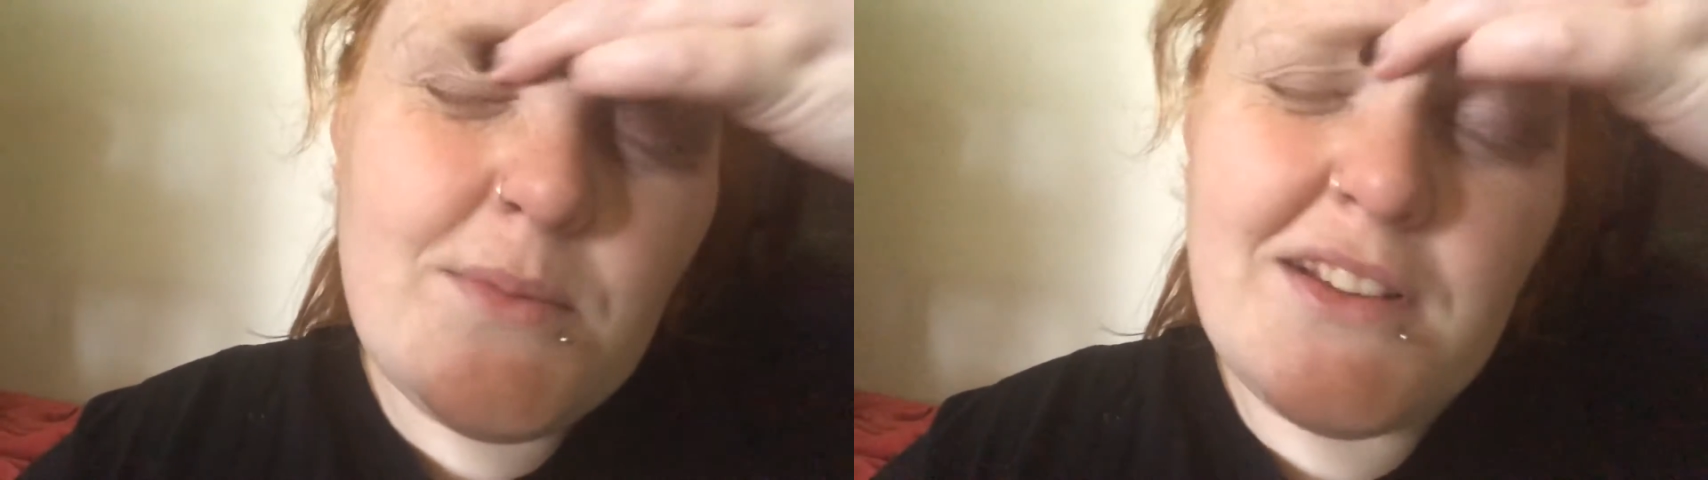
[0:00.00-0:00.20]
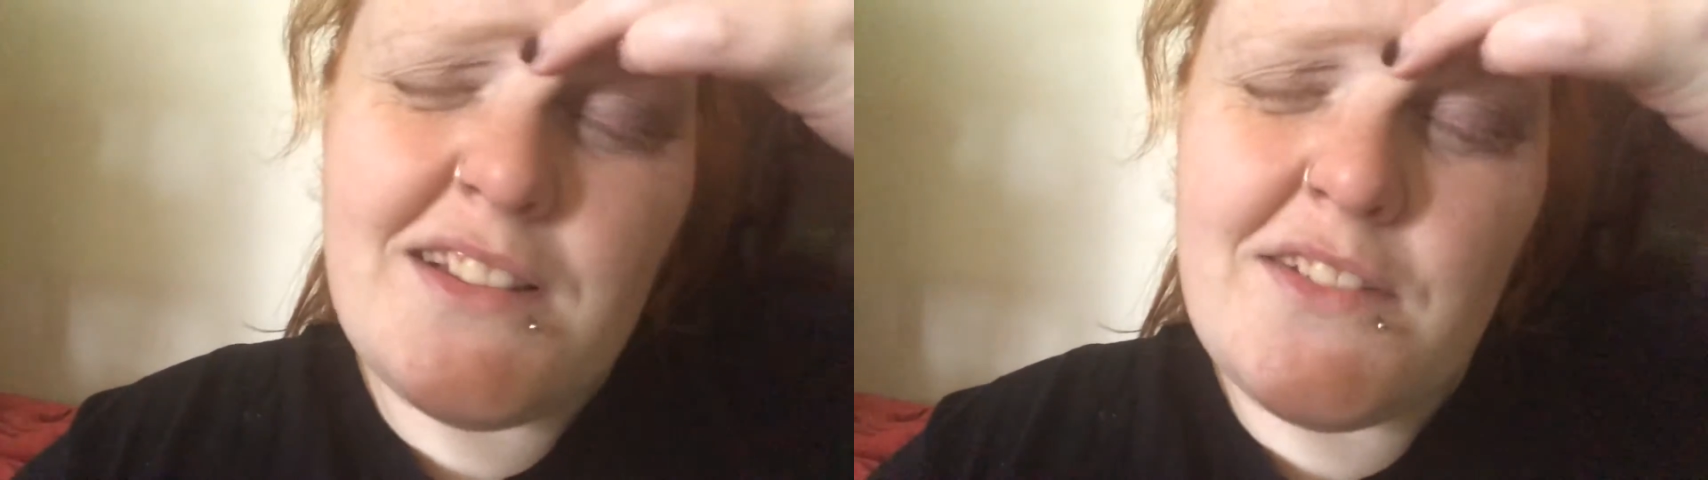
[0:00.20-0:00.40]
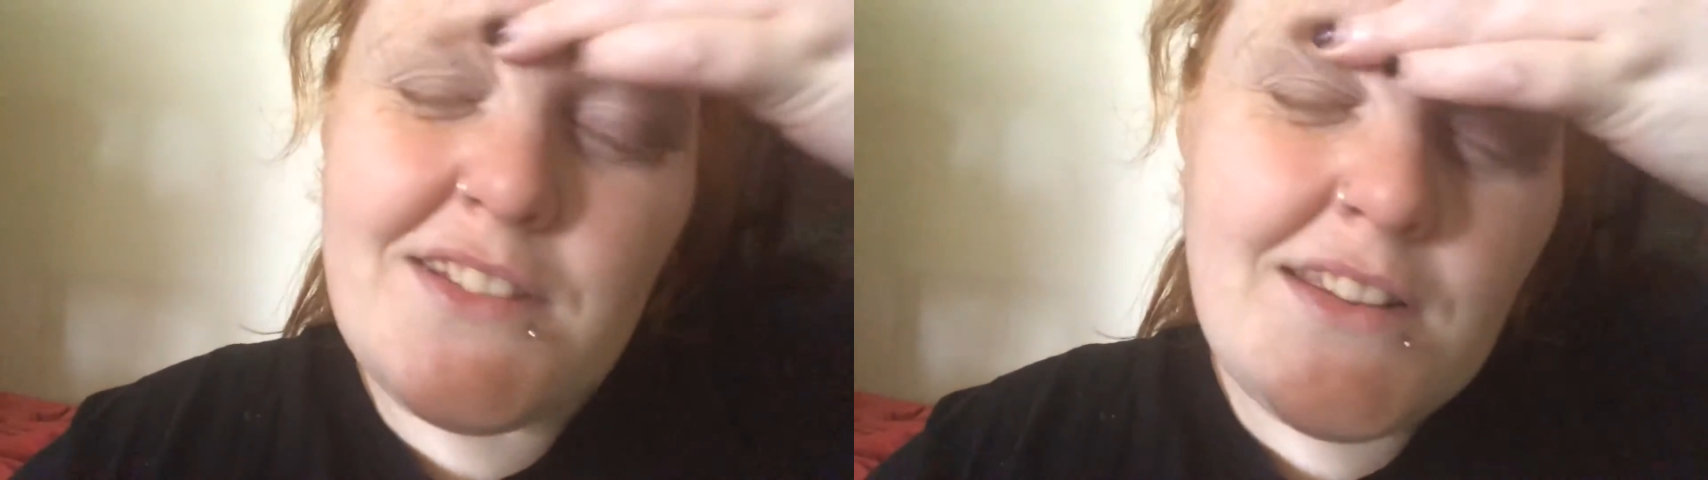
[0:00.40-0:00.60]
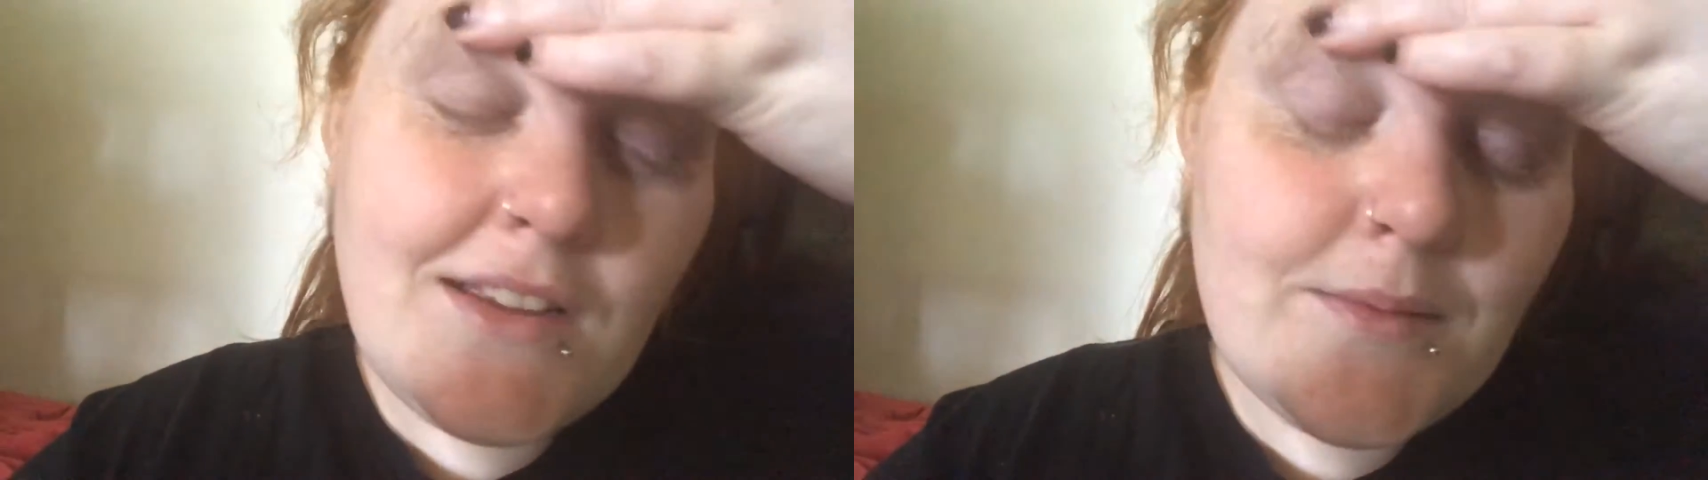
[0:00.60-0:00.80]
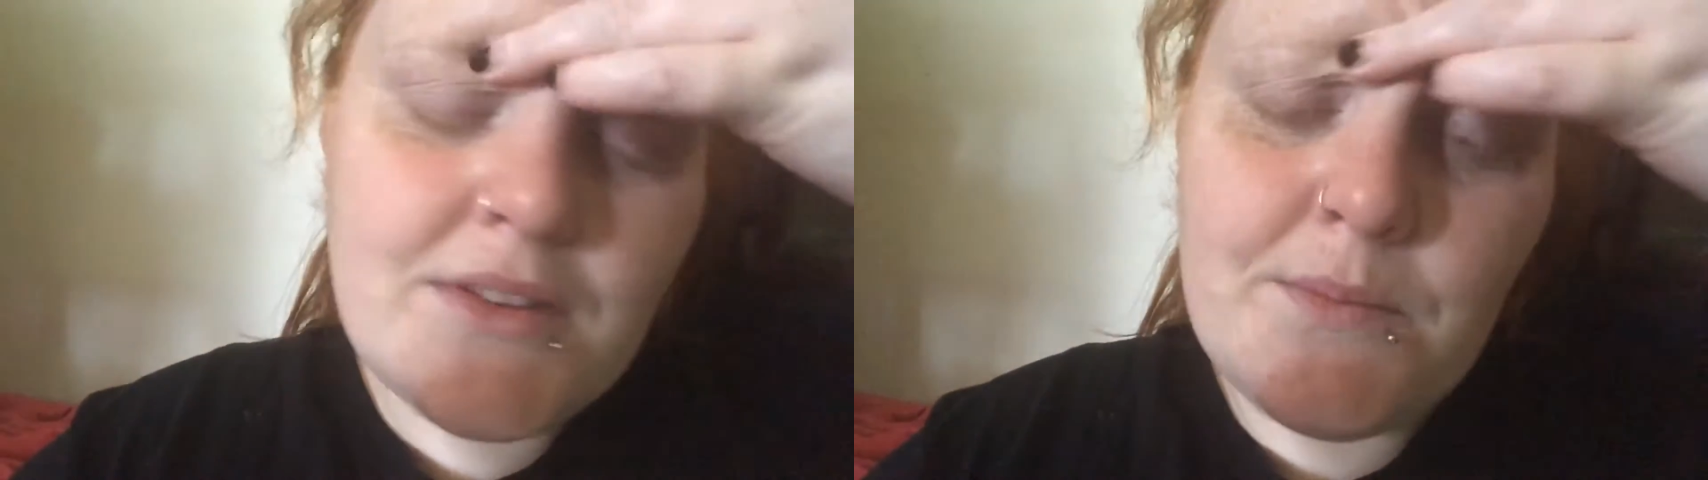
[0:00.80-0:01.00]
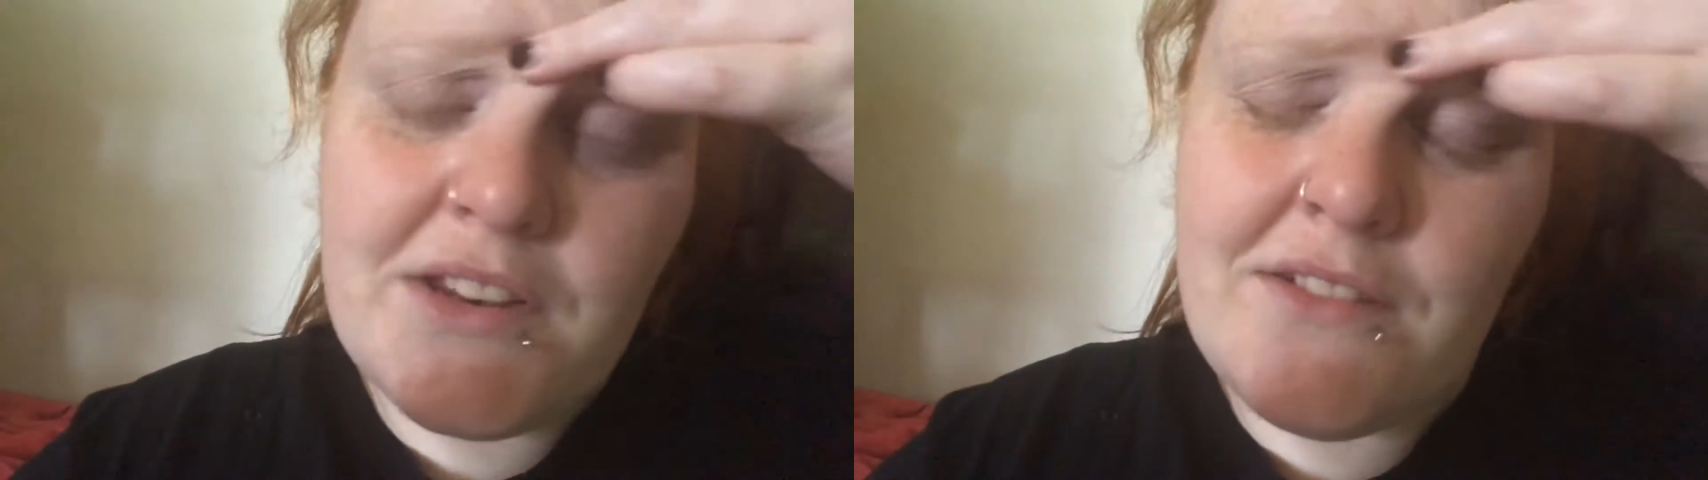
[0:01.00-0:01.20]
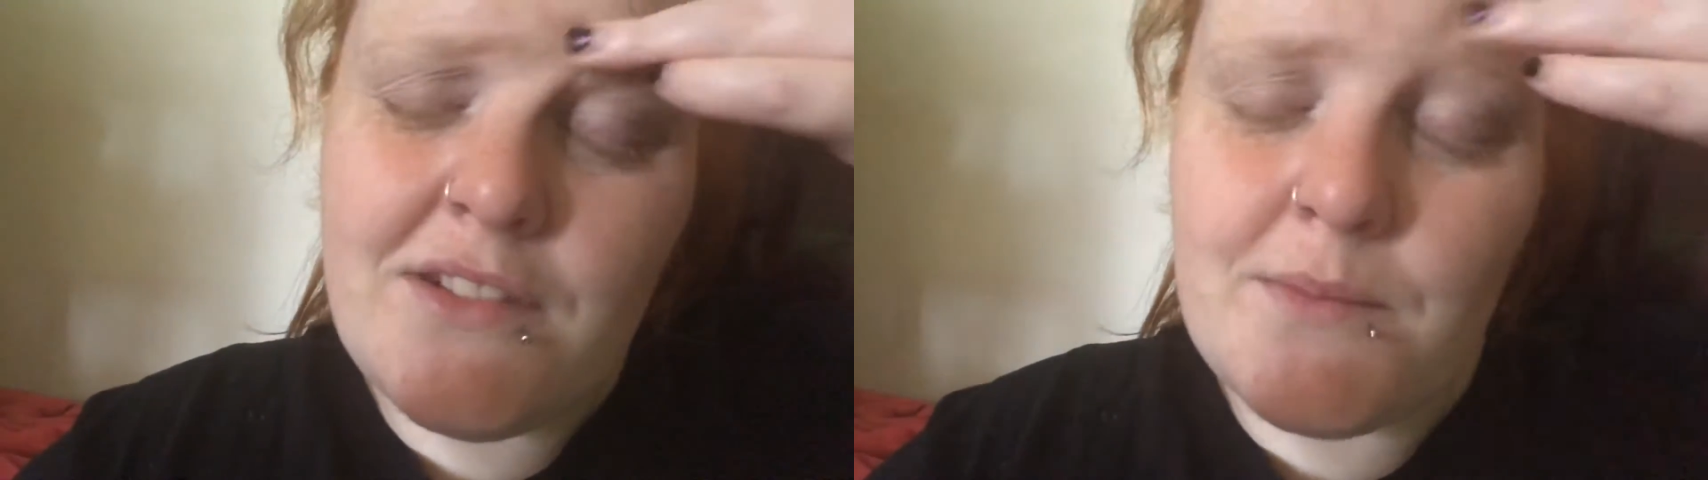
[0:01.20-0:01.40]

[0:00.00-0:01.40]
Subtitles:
bit left in the cupboard, but